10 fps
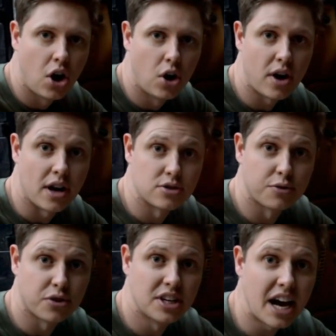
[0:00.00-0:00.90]
Okay, so
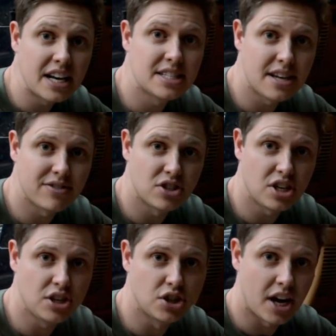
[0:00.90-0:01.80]
for the ninety-seven
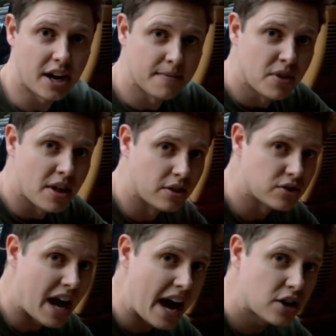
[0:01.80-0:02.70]
T J,
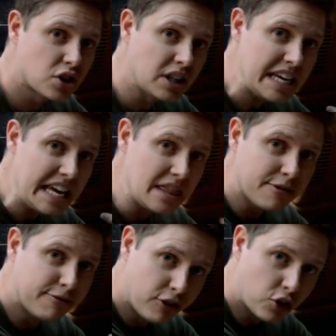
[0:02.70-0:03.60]
there's actually in the
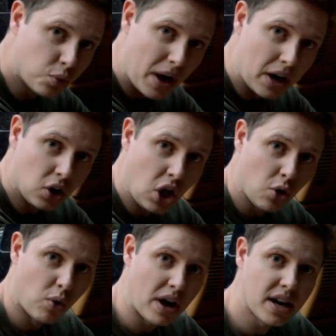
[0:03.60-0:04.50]
footwell,
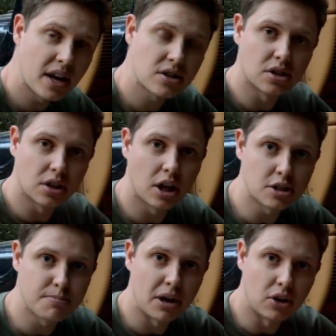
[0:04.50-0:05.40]
right next to the
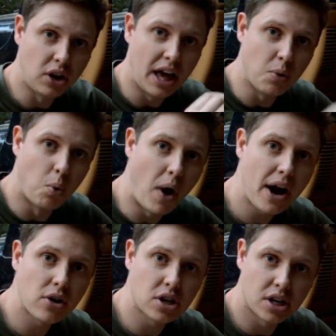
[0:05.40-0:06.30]
clutch pedal, a
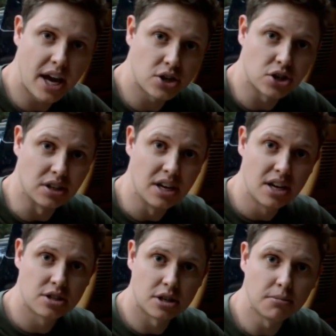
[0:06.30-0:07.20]
wired connection,
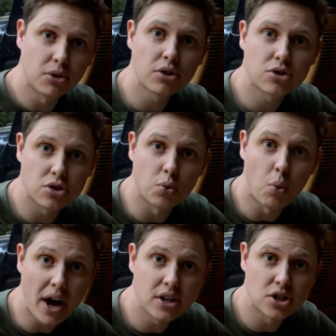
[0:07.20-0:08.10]
similar to the
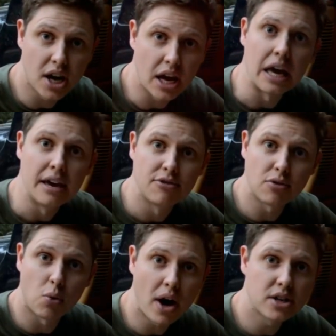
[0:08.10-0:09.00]
Y J. If you have a
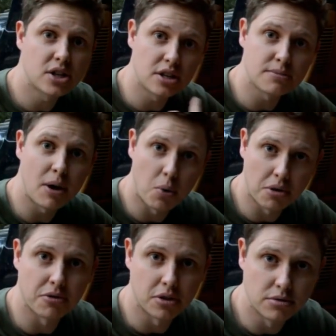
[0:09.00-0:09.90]
Y J, this might work
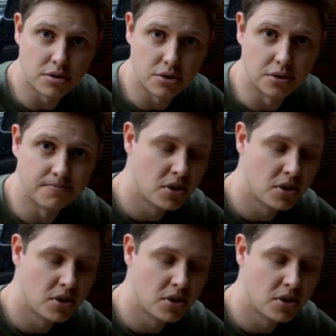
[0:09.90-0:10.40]
for you too.